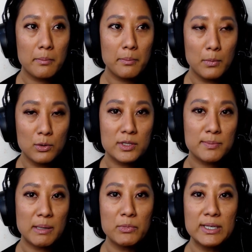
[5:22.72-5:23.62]
most
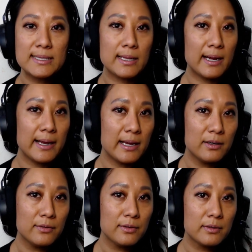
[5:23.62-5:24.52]
memories that I
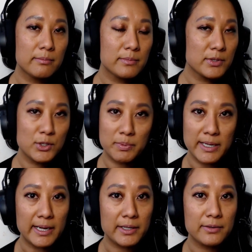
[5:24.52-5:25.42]
have, super
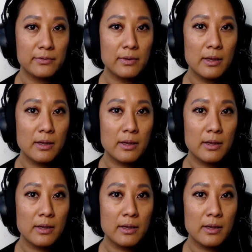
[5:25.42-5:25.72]
negative,